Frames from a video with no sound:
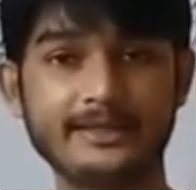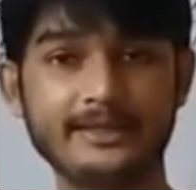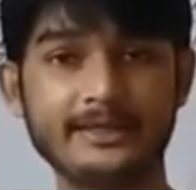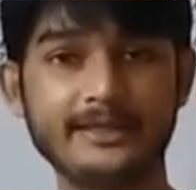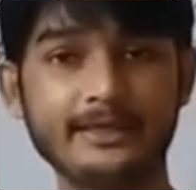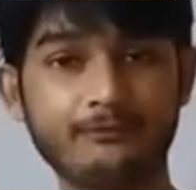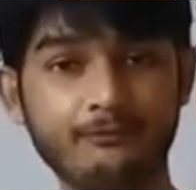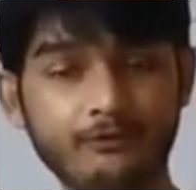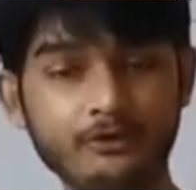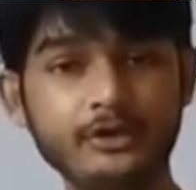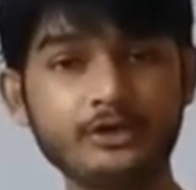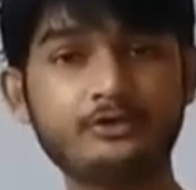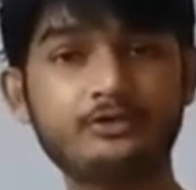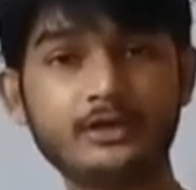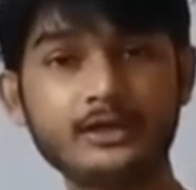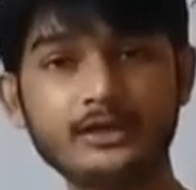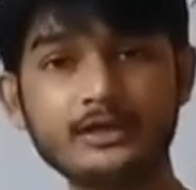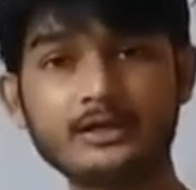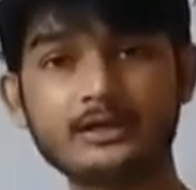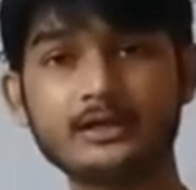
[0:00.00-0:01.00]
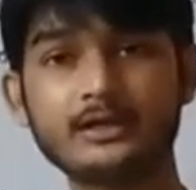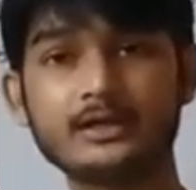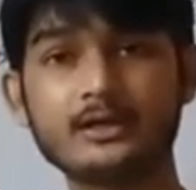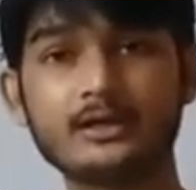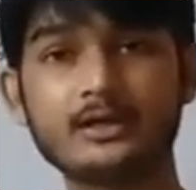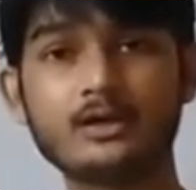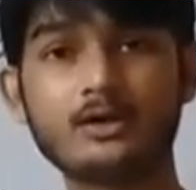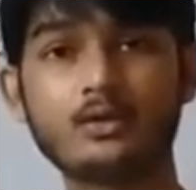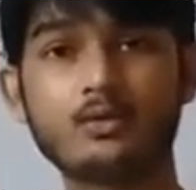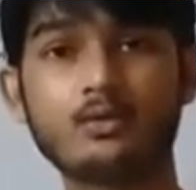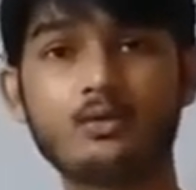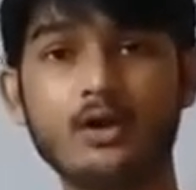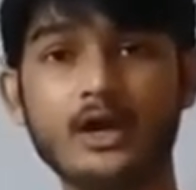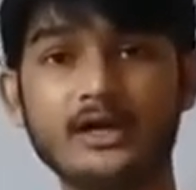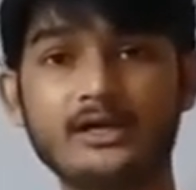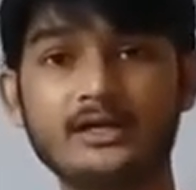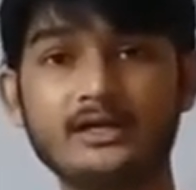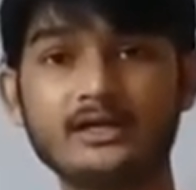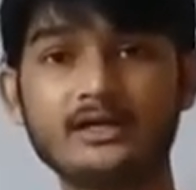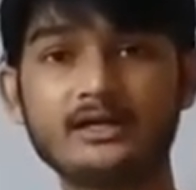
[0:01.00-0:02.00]
If we drink
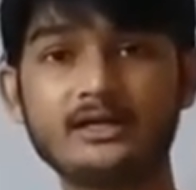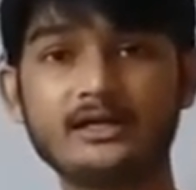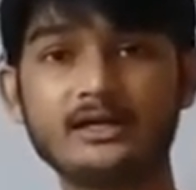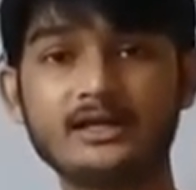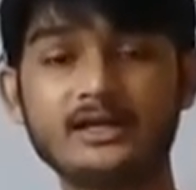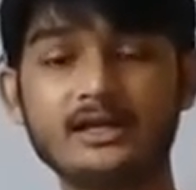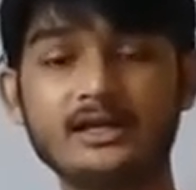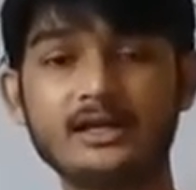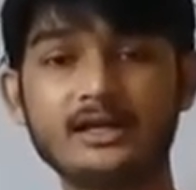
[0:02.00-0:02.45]
water